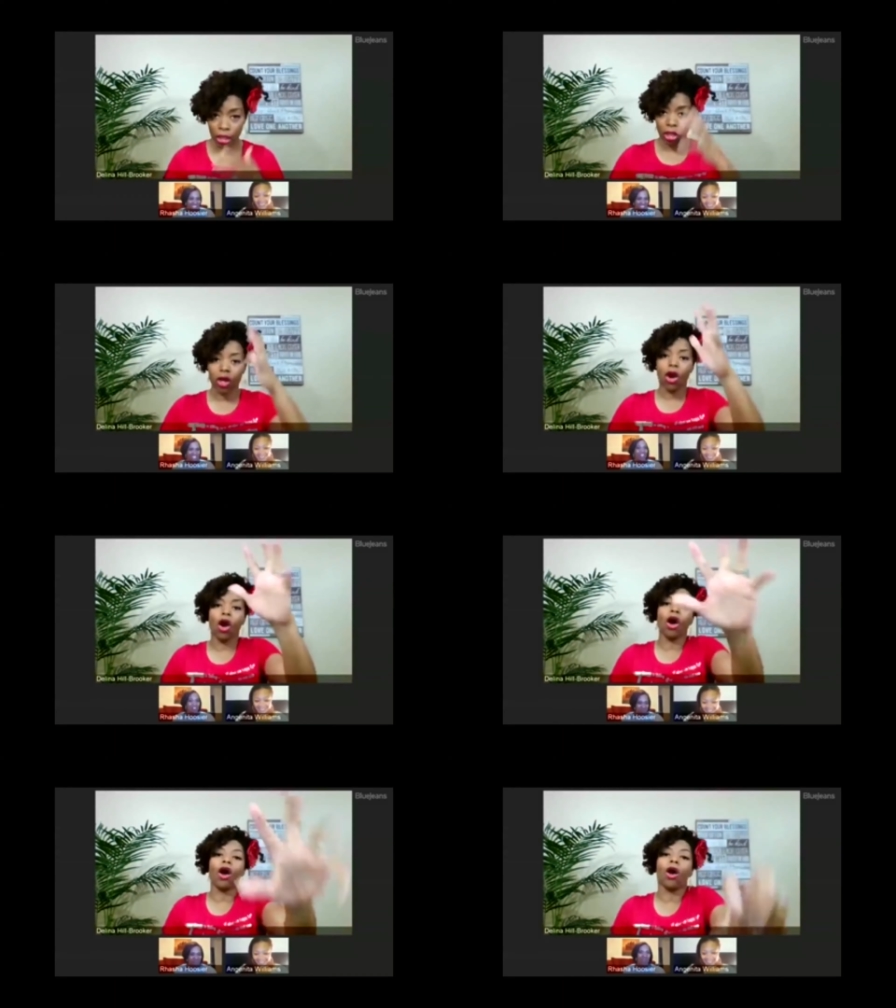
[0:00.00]

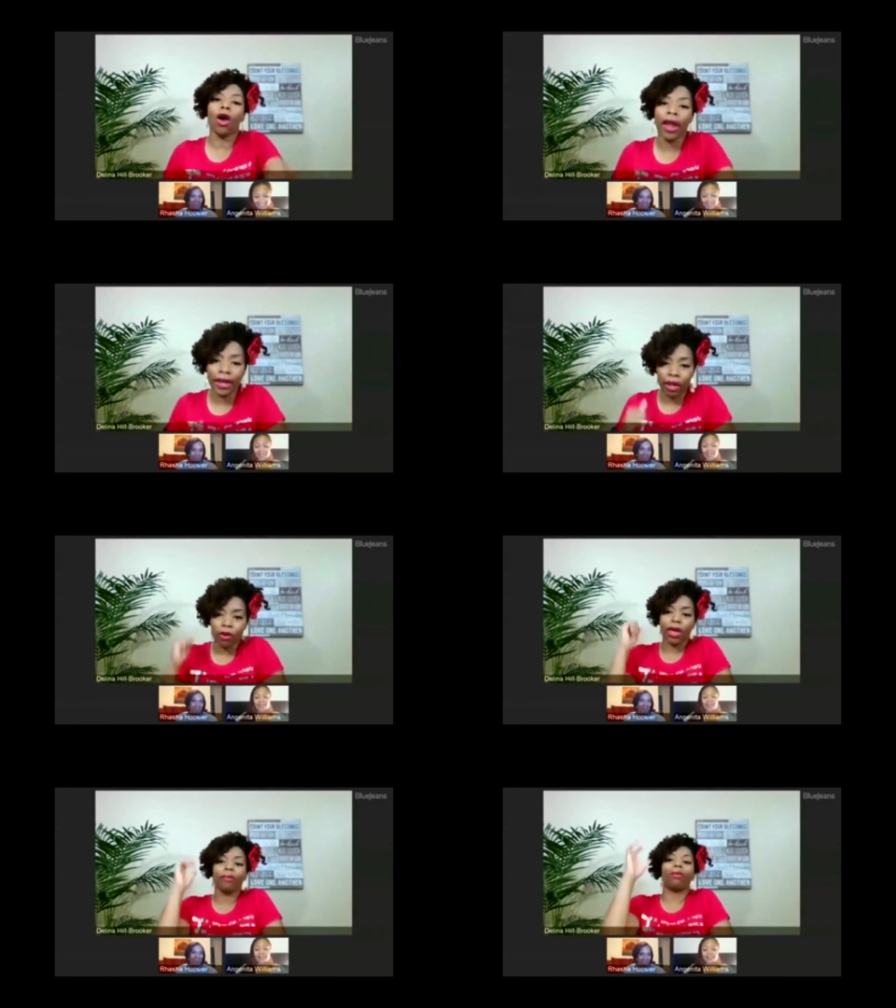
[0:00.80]
all right,
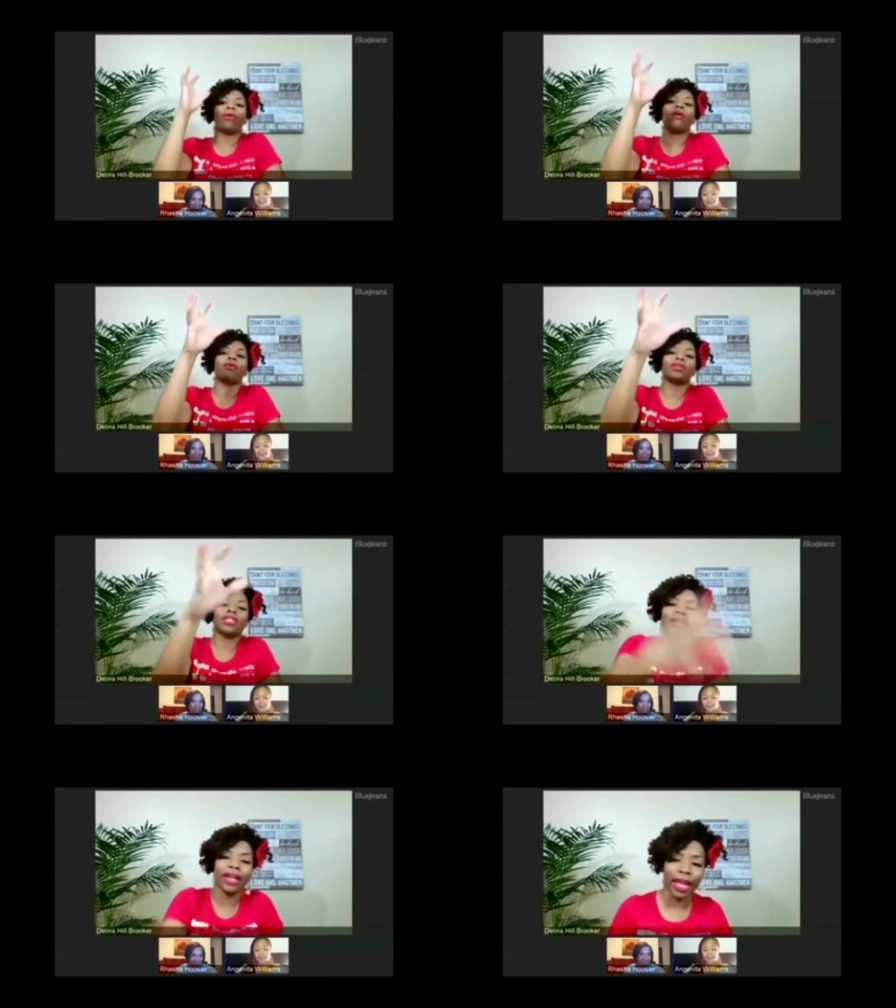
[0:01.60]
okay, well, what was
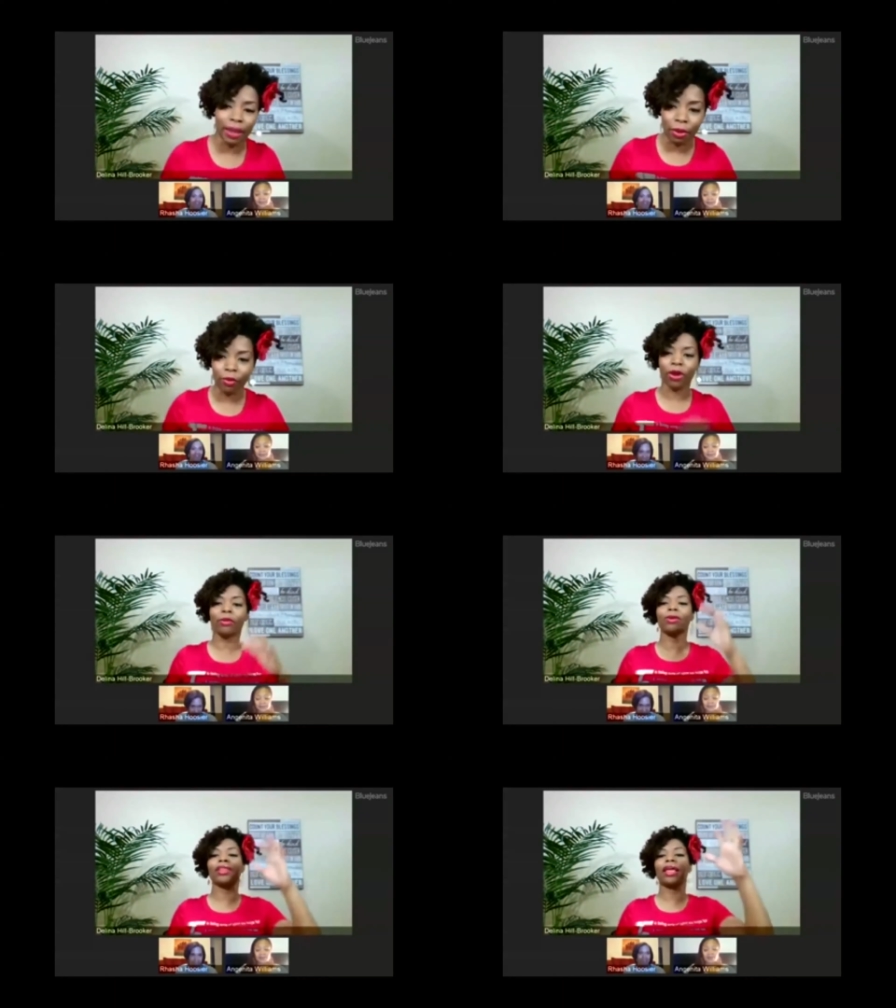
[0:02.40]
their name and what
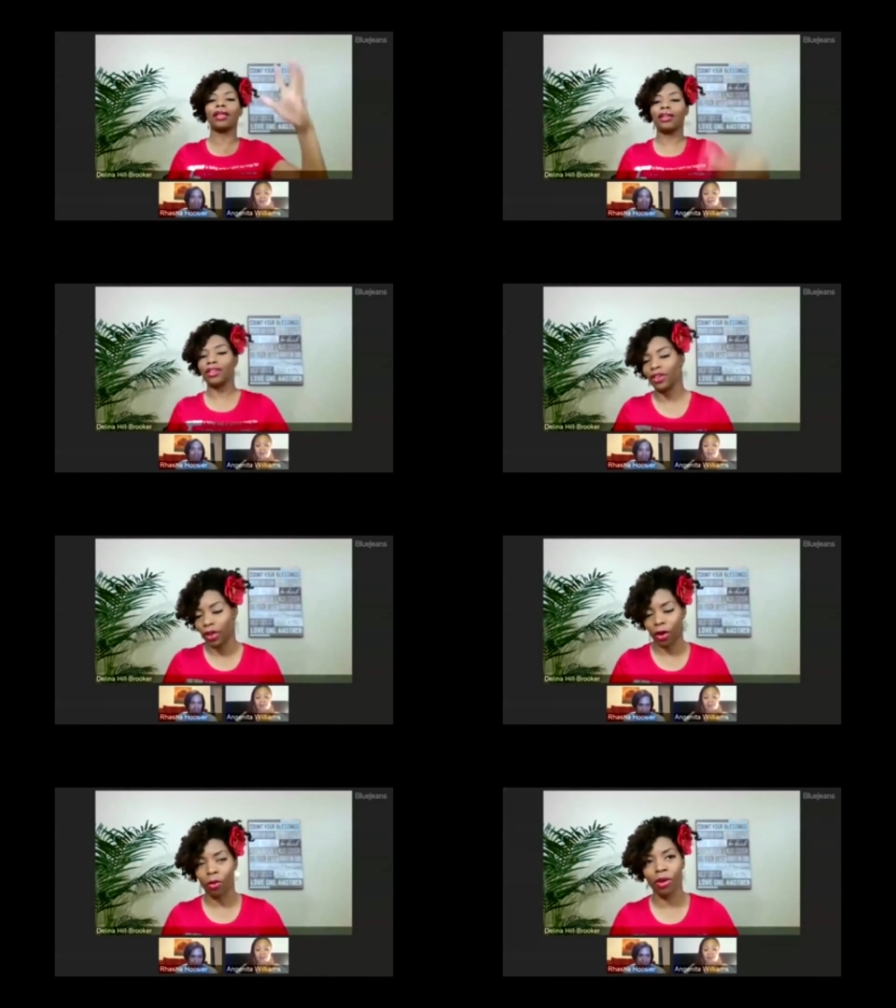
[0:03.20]
were they, you
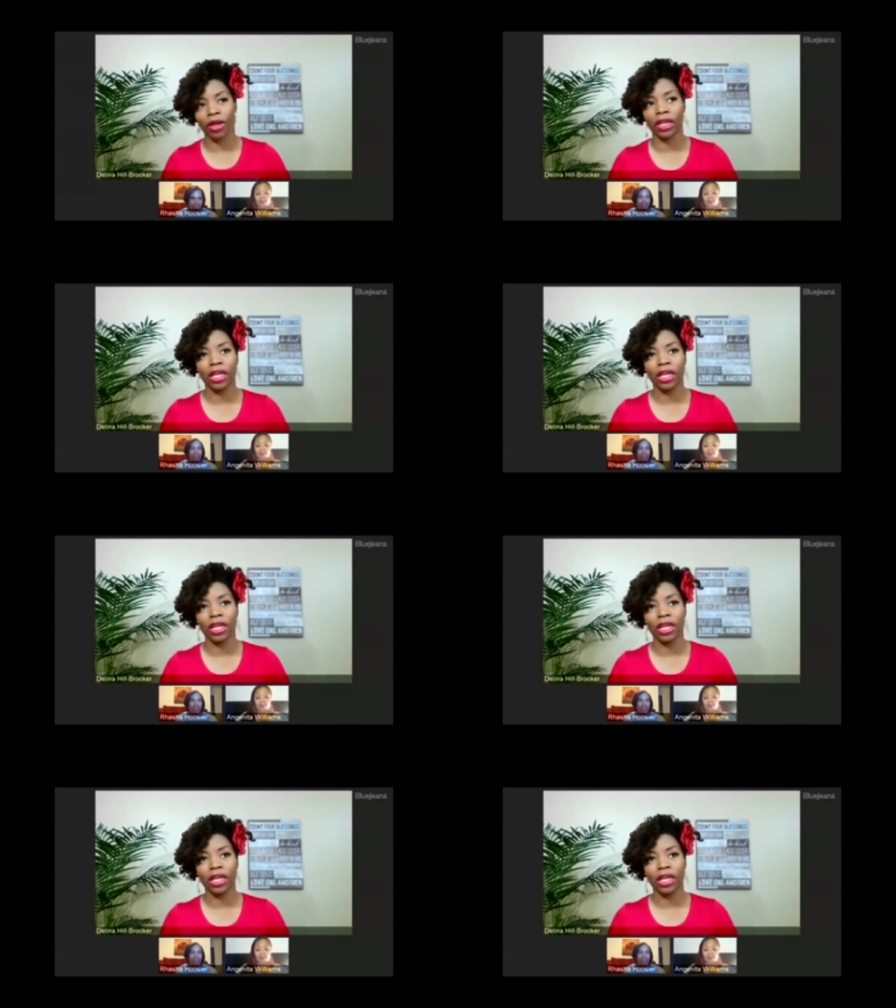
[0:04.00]
know, but